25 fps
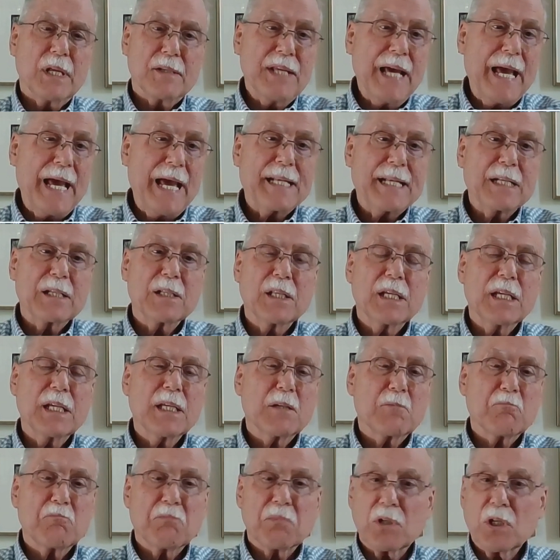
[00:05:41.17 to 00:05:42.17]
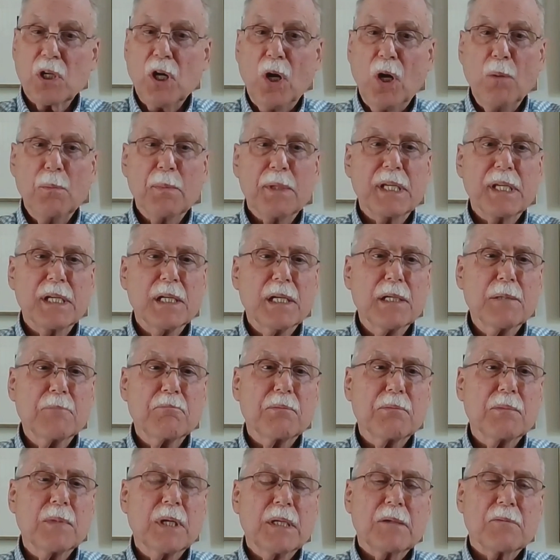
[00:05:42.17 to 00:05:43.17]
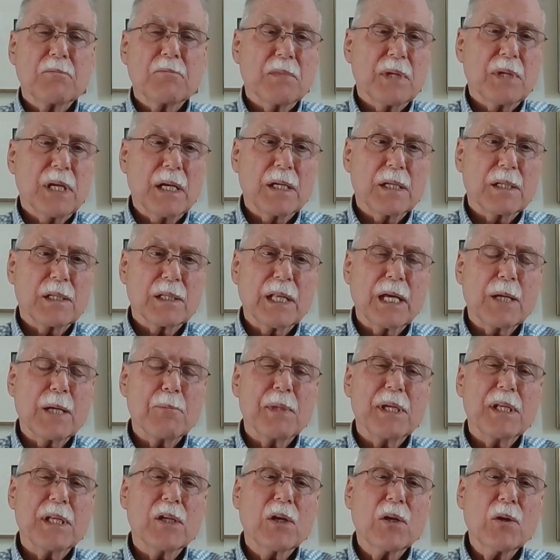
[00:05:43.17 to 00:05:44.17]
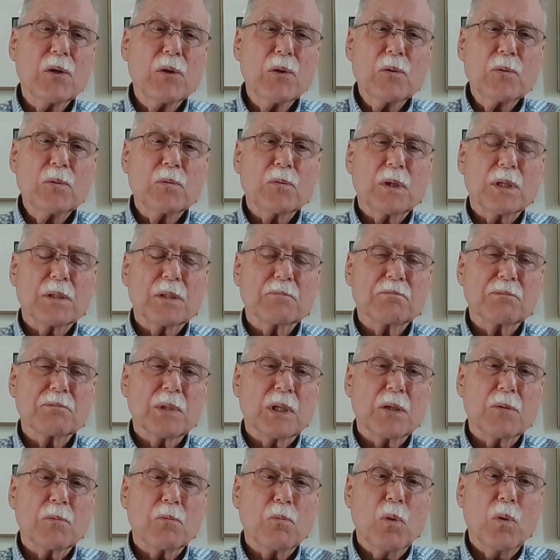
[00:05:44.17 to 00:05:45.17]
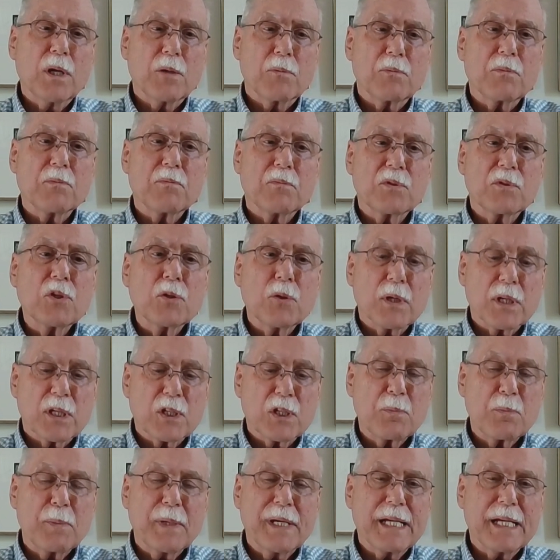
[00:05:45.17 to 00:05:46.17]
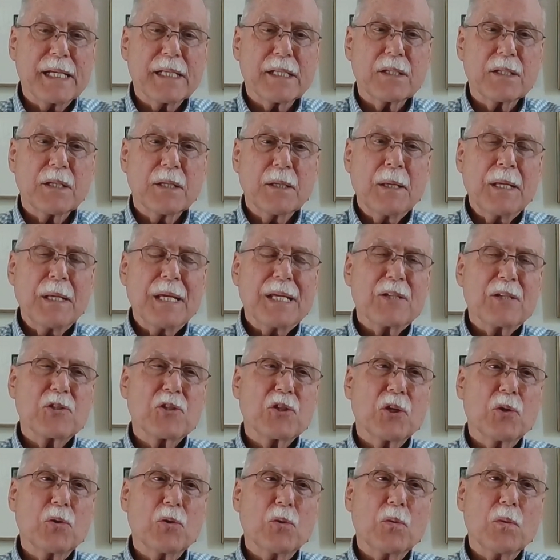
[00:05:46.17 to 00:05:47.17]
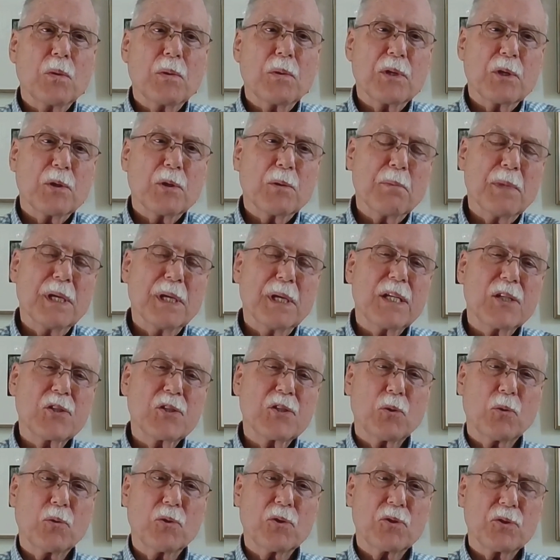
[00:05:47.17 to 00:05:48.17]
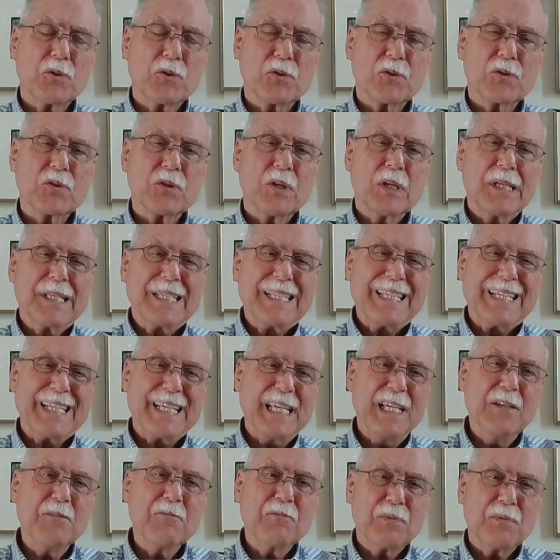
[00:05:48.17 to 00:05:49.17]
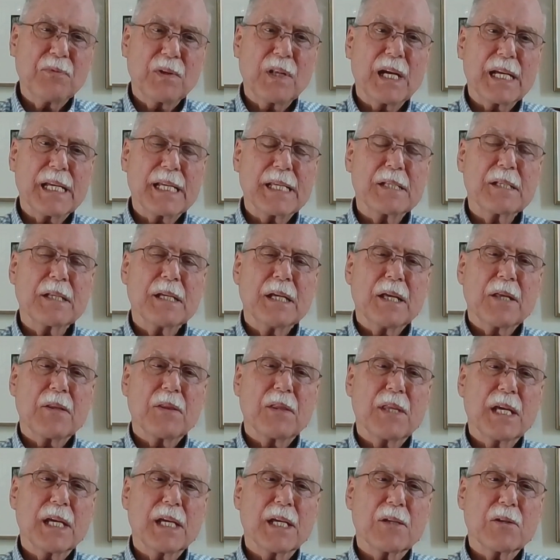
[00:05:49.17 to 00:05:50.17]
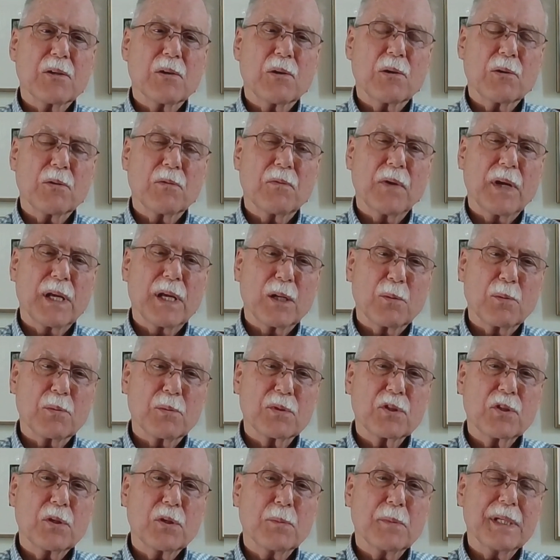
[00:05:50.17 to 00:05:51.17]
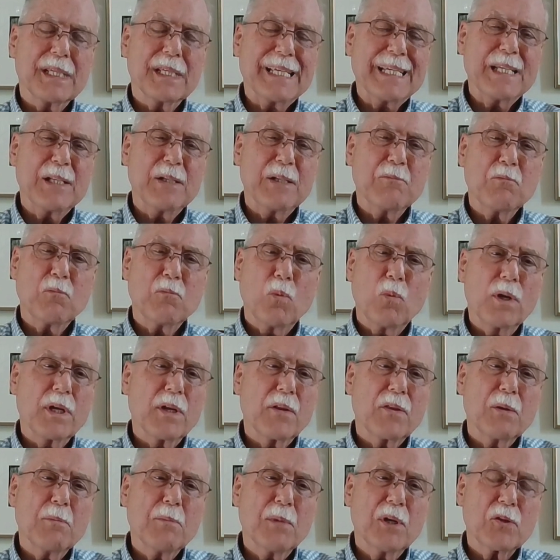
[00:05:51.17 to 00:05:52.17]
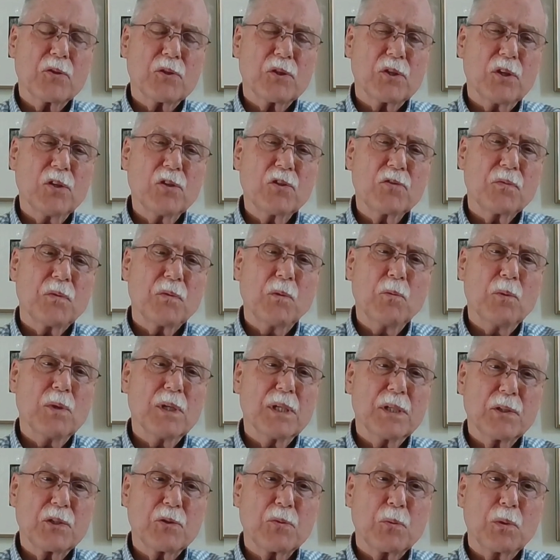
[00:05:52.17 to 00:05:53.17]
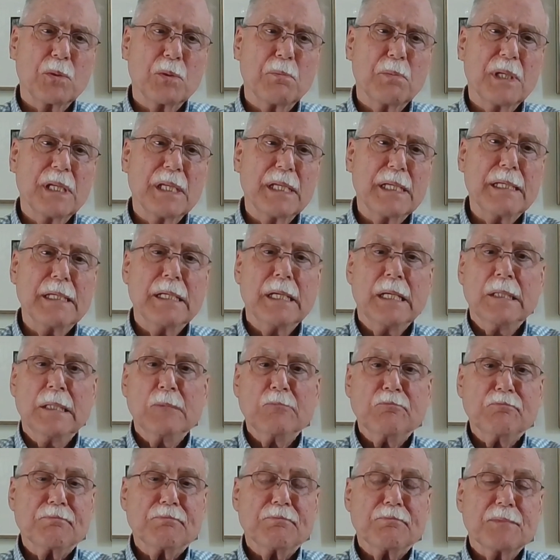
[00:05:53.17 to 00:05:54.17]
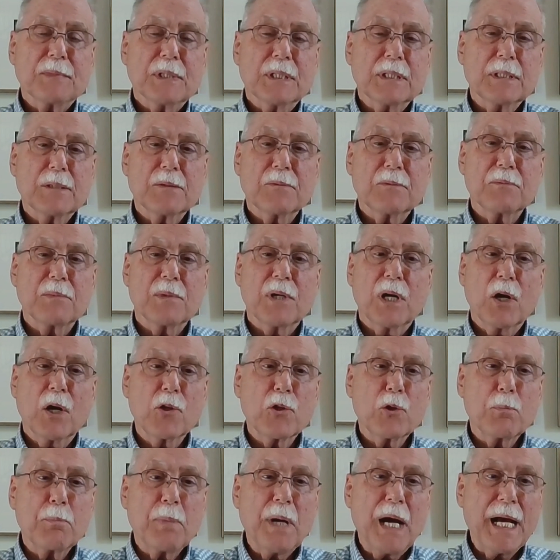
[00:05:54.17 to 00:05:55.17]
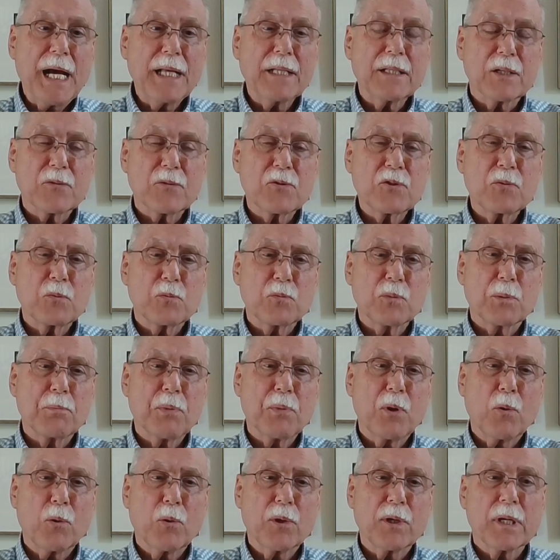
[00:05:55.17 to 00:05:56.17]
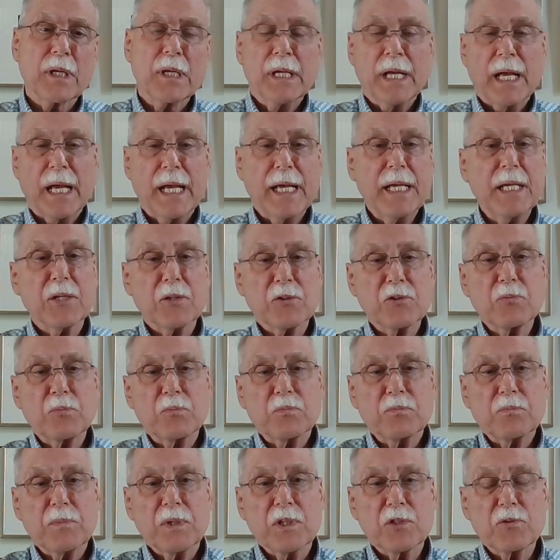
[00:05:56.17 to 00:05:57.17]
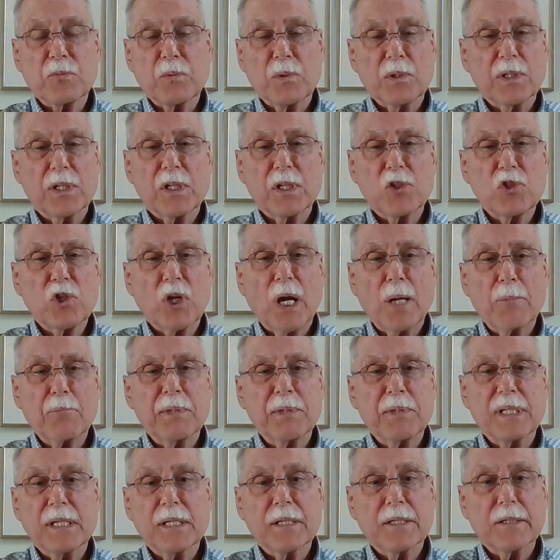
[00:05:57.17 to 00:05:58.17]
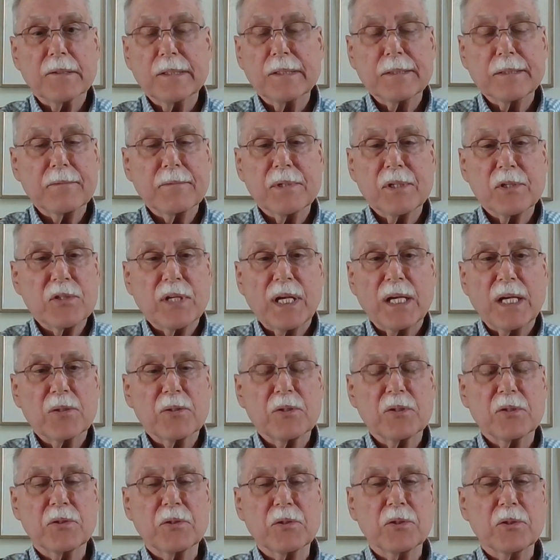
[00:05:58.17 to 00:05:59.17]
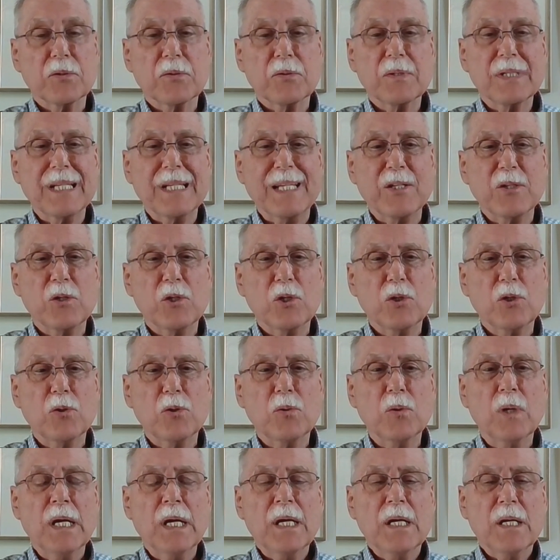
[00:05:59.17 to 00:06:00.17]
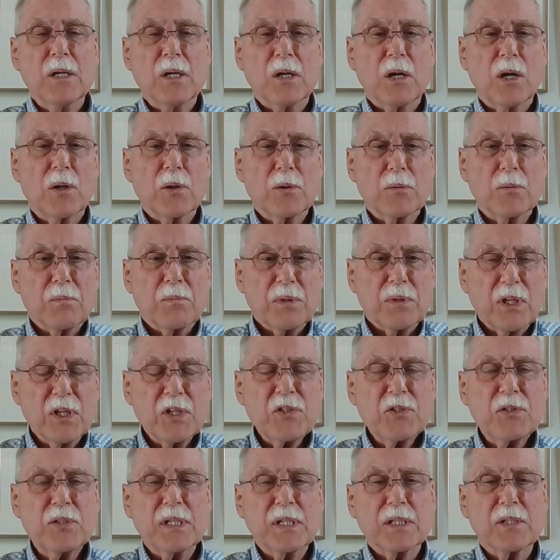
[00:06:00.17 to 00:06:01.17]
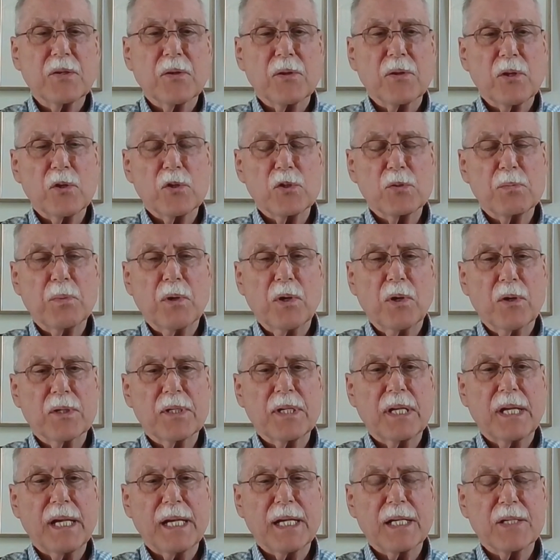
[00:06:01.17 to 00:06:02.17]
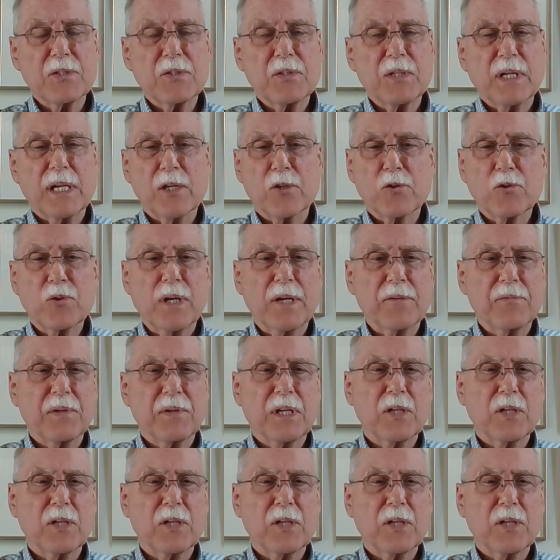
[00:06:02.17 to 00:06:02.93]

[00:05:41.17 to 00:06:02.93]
data link, call me up, let me know what to expect. So there are many sources in flight that are available to me. And one of the most useful ones would be other pilots report, hey, it's really choppy here at this altitude. And you are listening to those broadcasts, air traffic